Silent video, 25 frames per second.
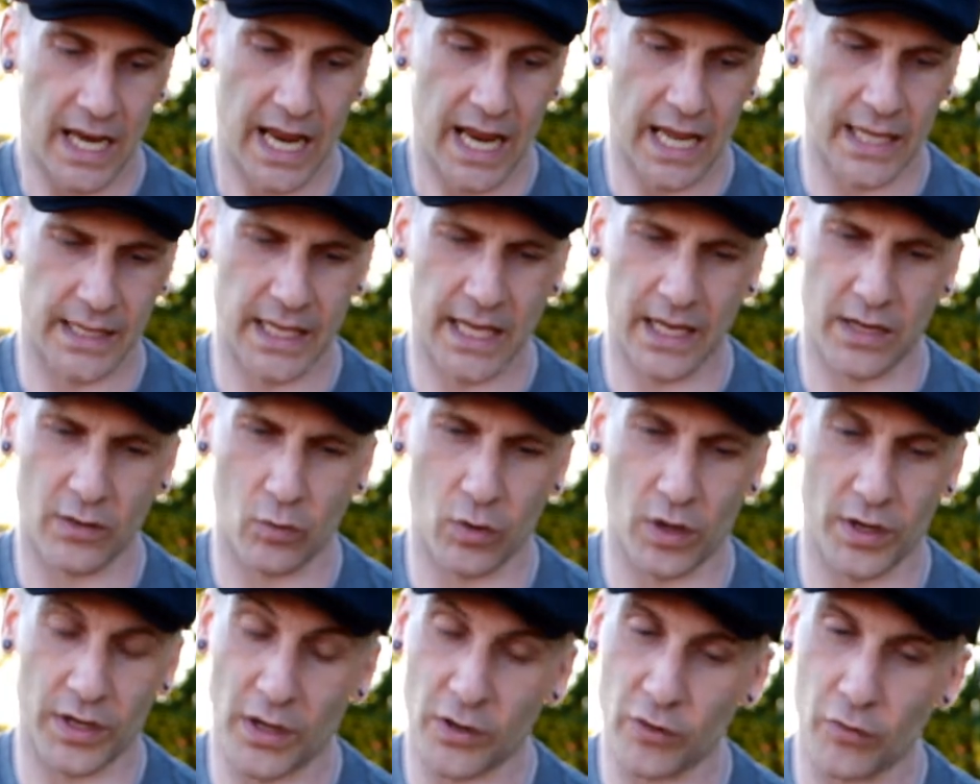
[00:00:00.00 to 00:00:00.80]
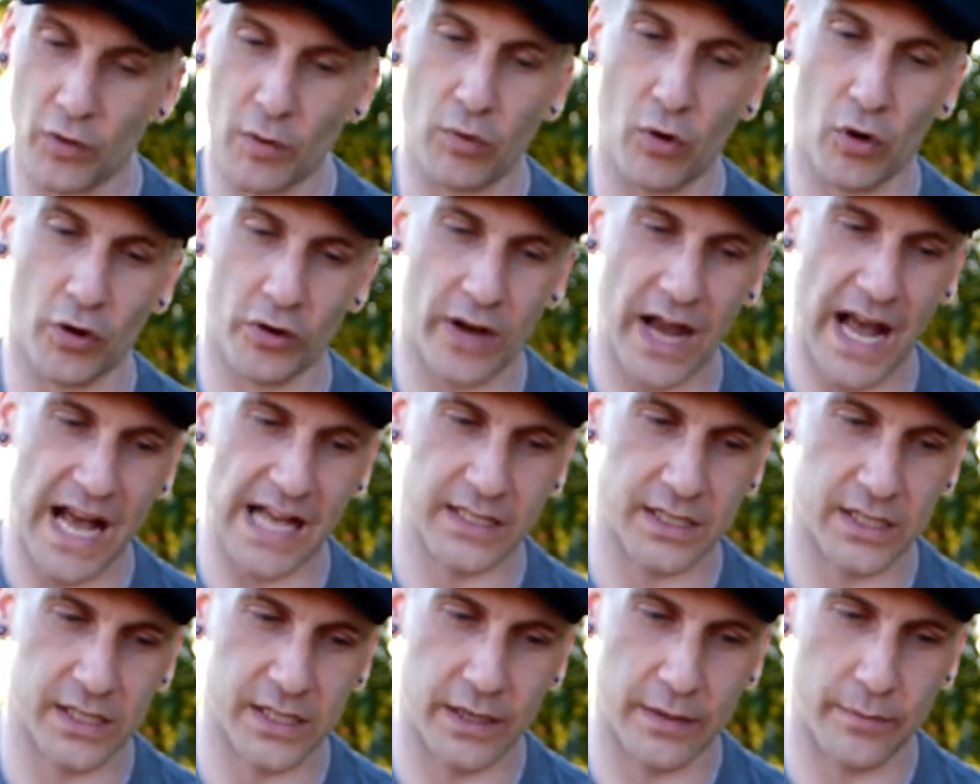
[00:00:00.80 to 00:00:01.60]
And then another reporter
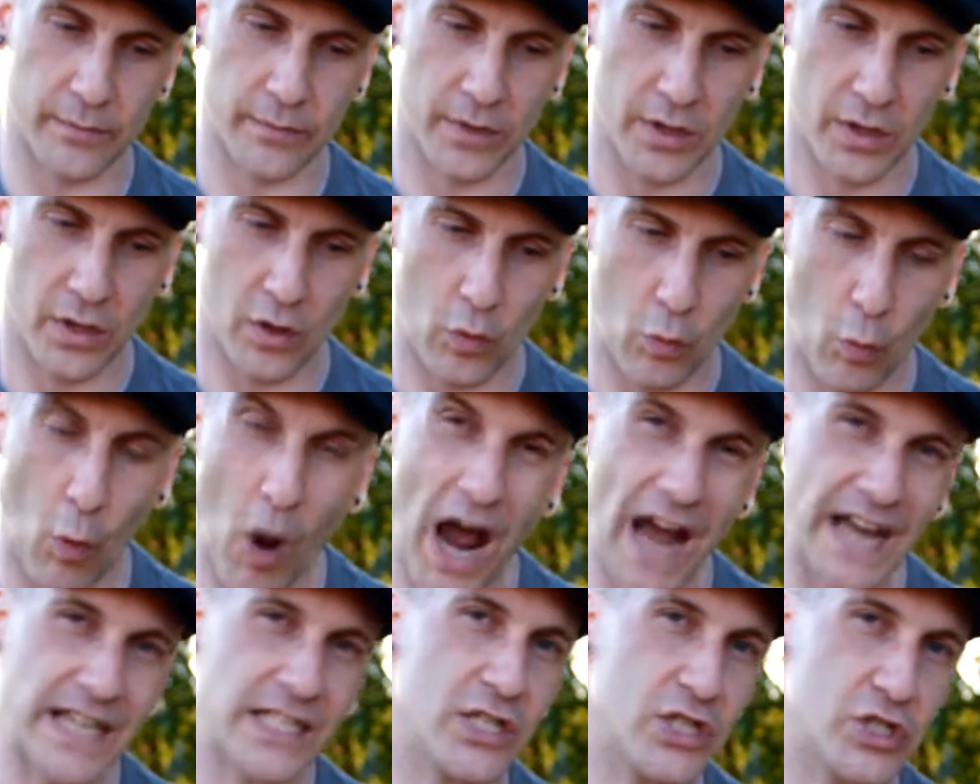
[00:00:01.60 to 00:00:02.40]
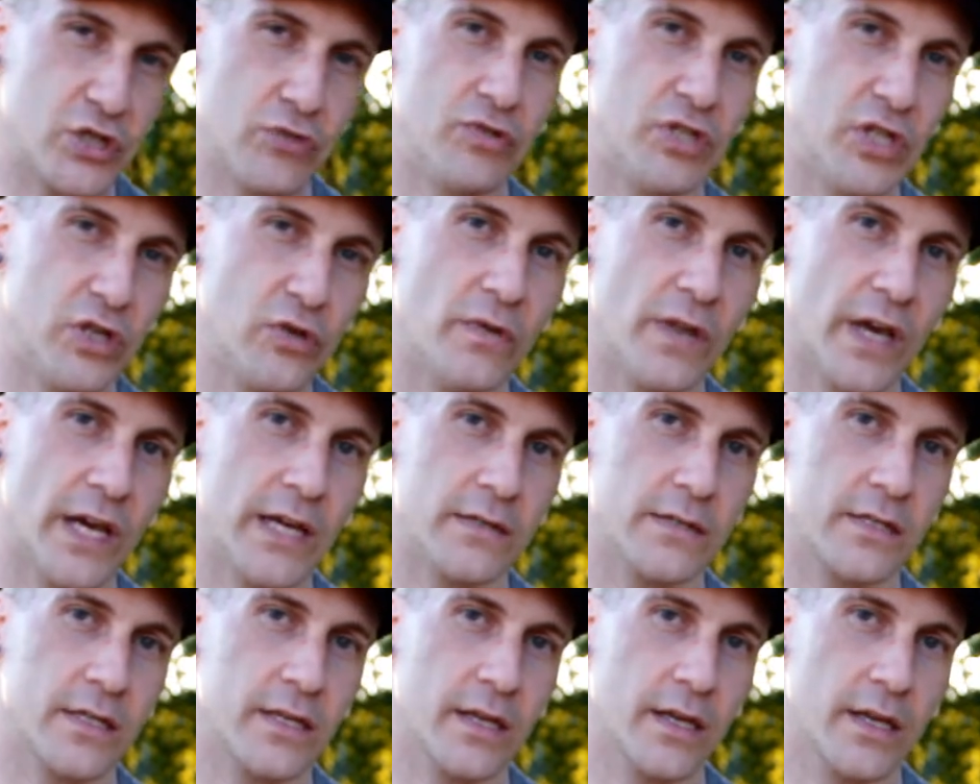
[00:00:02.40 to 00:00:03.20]
asks him, why did you do
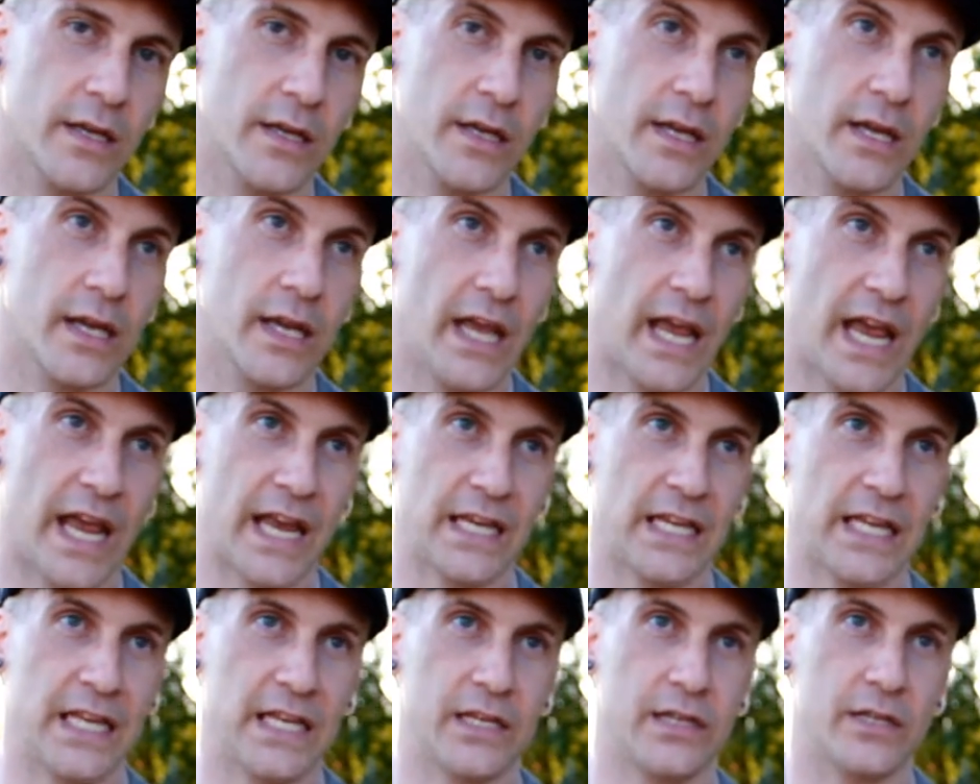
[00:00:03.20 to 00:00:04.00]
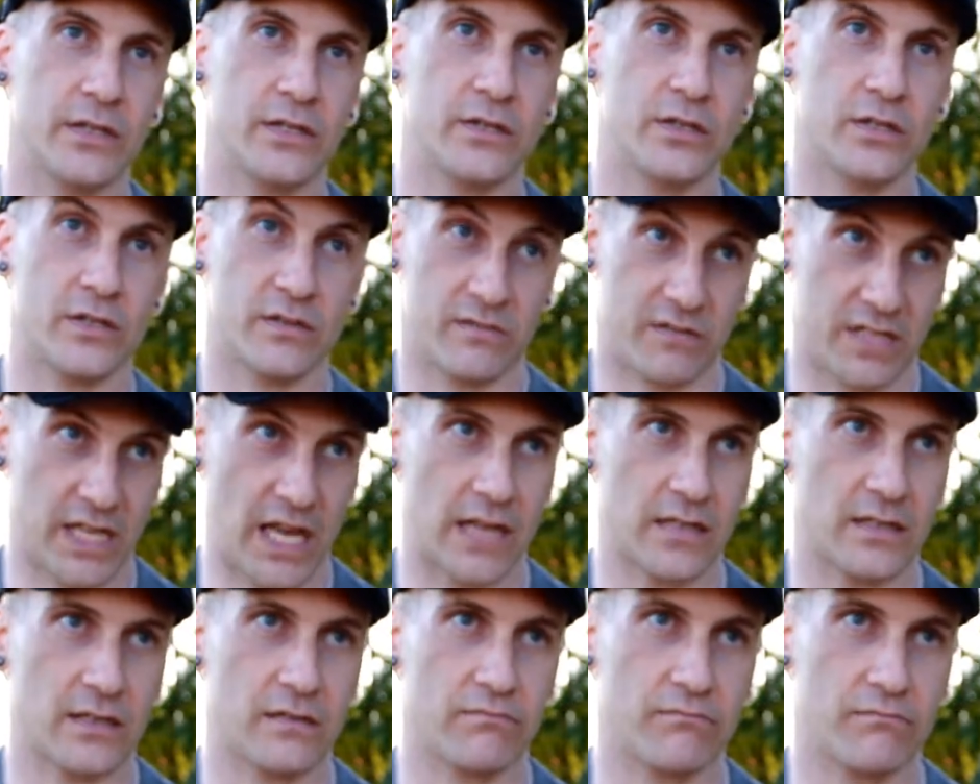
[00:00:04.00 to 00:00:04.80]
this? And he
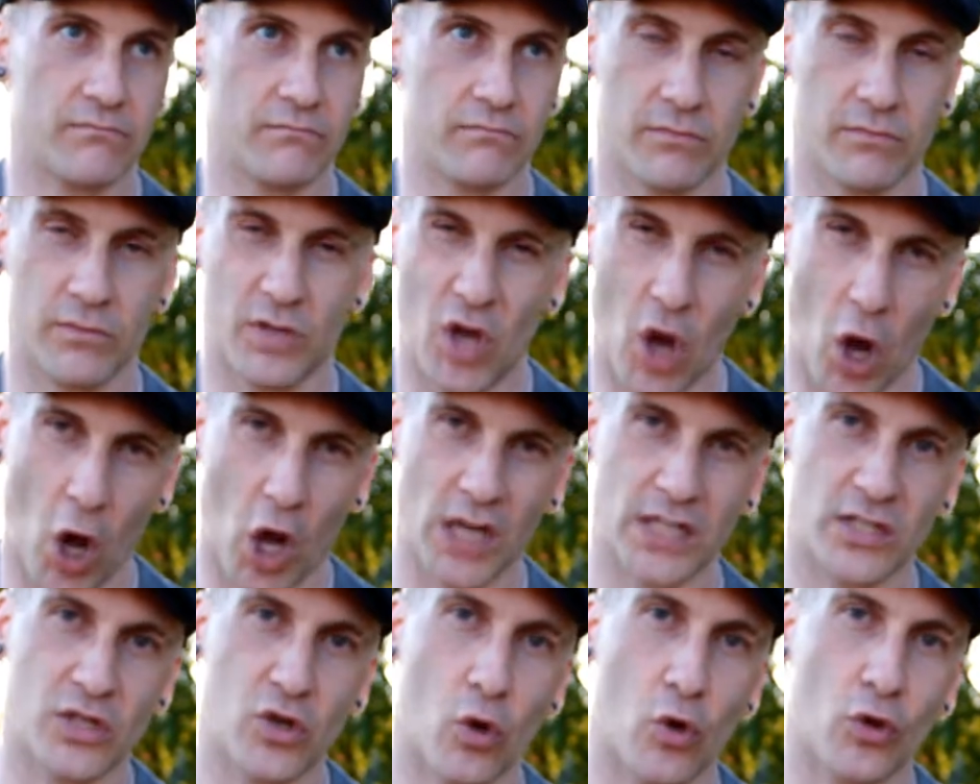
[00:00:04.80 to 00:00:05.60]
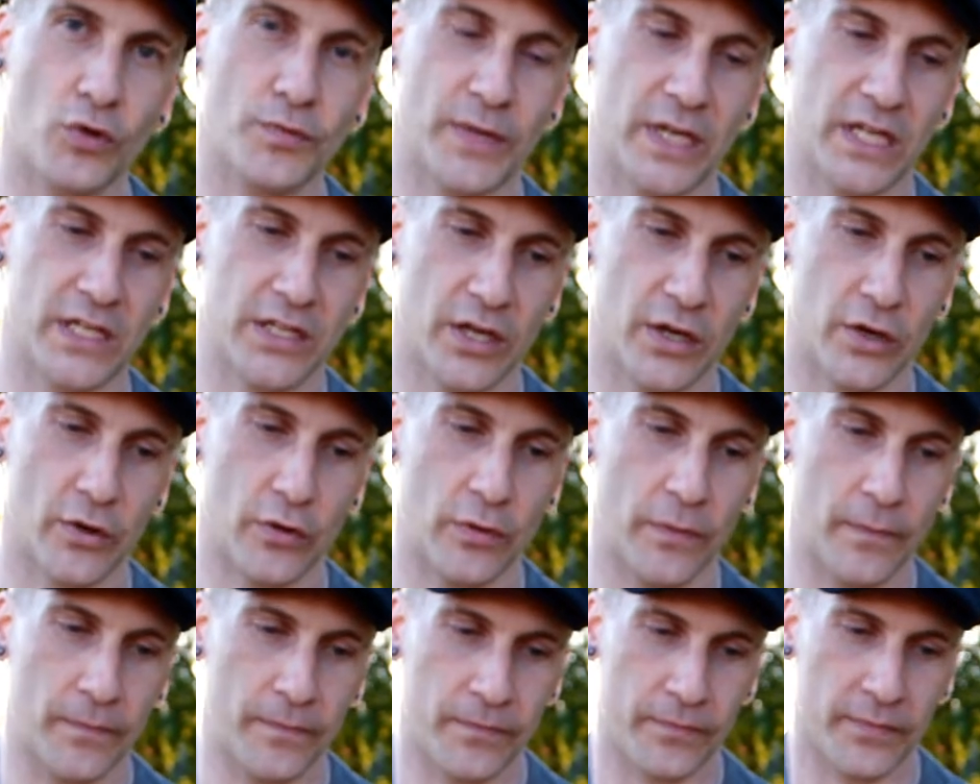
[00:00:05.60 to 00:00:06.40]
says, God told me
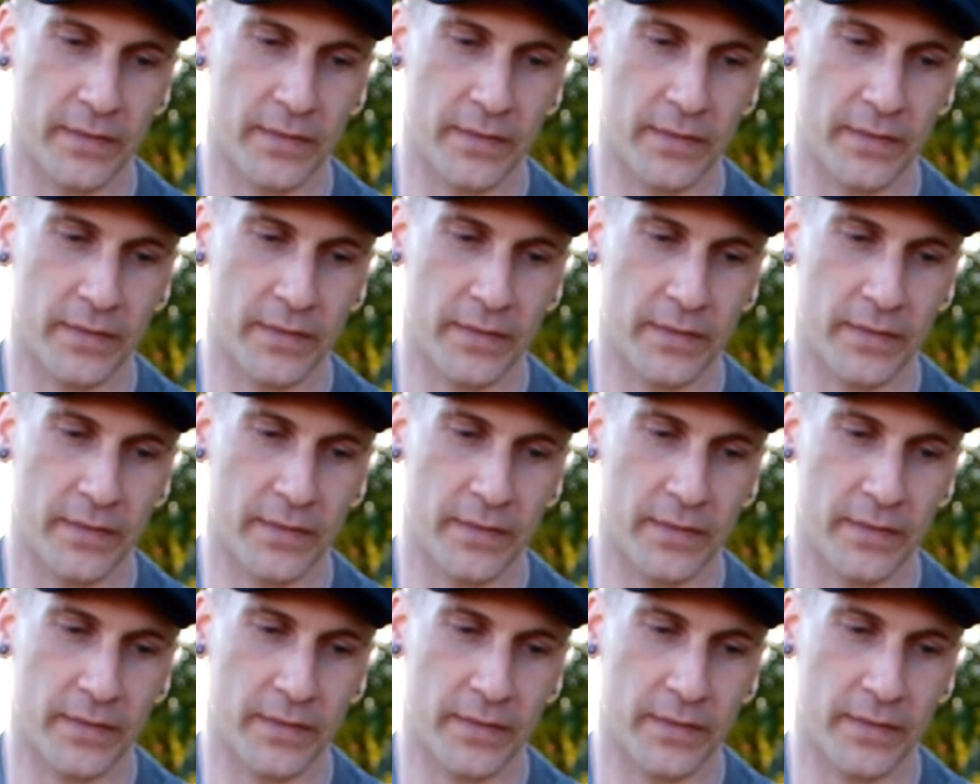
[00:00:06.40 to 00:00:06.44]
to.